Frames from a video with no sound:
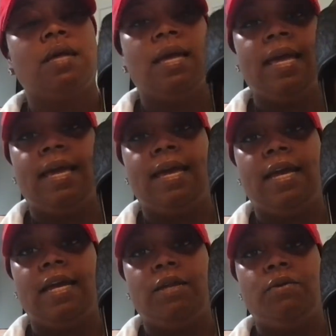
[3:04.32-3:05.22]

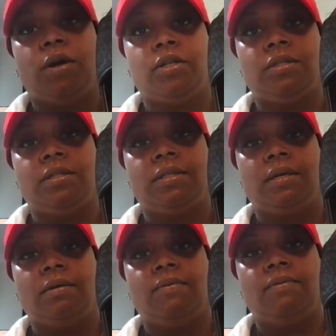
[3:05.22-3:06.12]
and you hurt
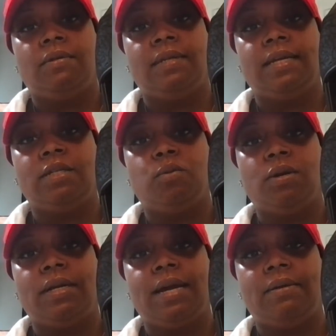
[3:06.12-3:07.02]
yourself. That is
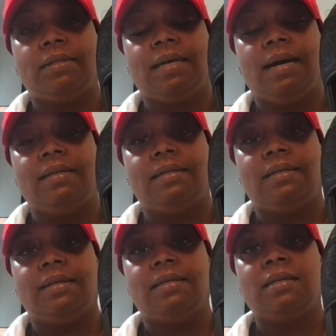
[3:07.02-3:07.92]
one downside to
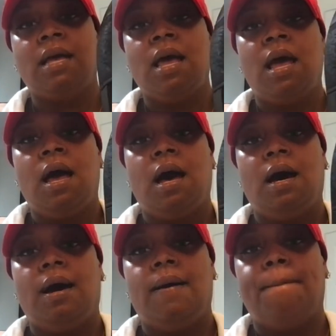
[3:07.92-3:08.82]
this.
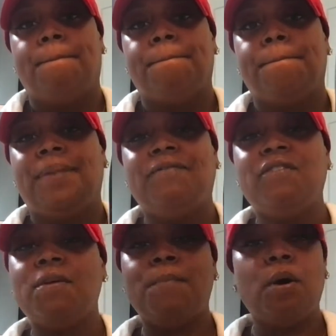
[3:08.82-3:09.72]
But
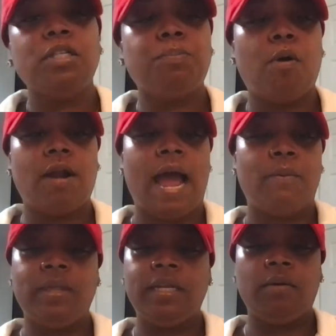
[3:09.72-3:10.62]
for the most part, I
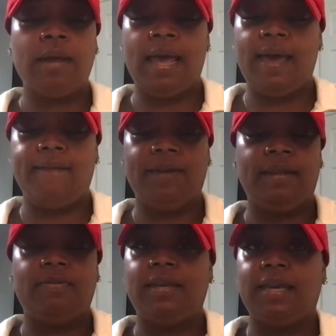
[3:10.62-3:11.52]
really don't have
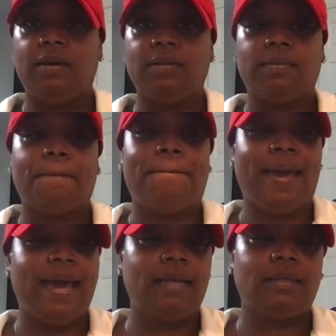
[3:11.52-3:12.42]
anything else
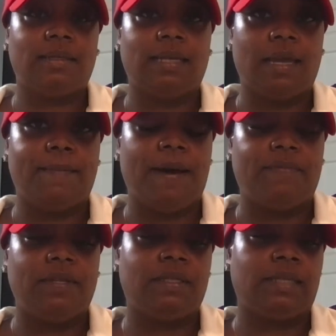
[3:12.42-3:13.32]
bad to say
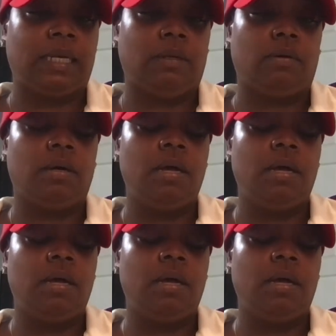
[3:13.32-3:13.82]
about this sandal.